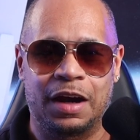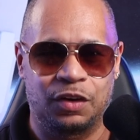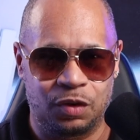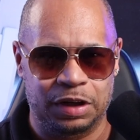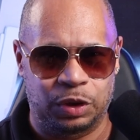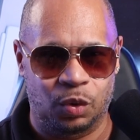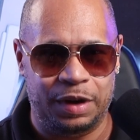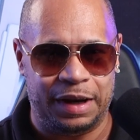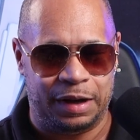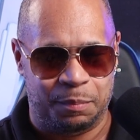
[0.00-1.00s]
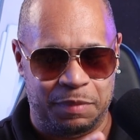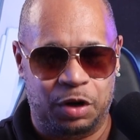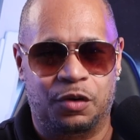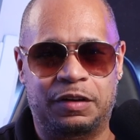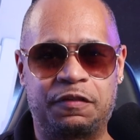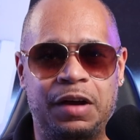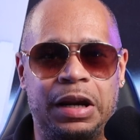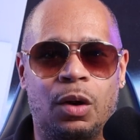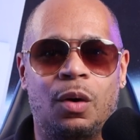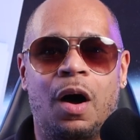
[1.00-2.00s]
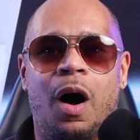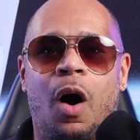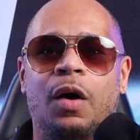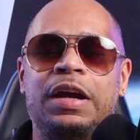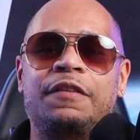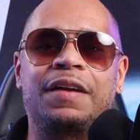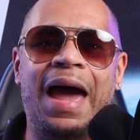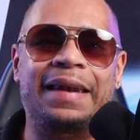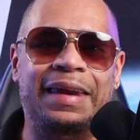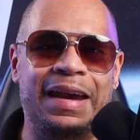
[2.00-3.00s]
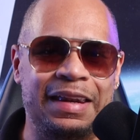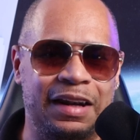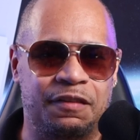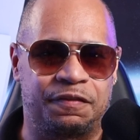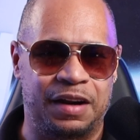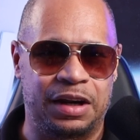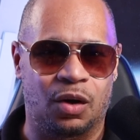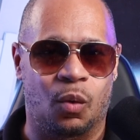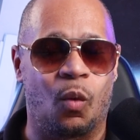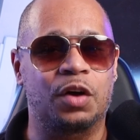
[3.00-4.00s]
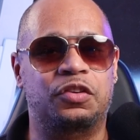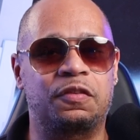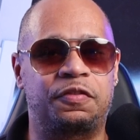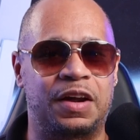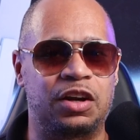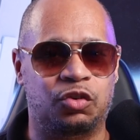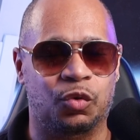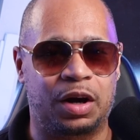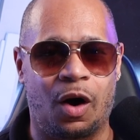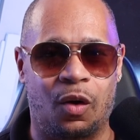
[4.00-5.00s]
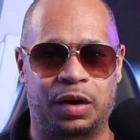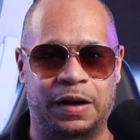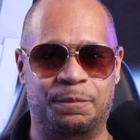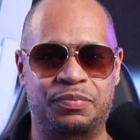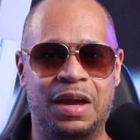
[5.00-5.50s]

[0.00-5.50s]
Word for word: You could do it in the middle of the video or even at the end of the video once you finish your recording.